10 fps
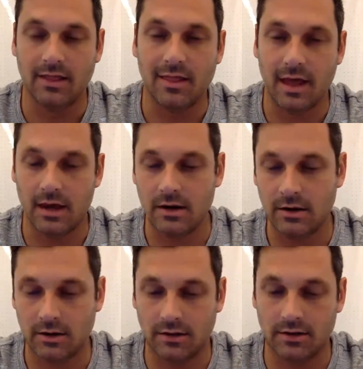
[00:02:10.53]

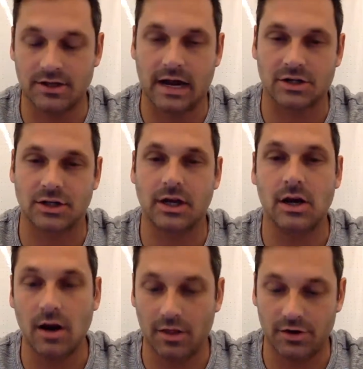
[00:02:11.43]
then there's actually
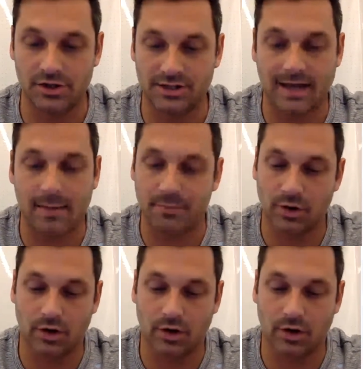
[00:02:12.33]
another step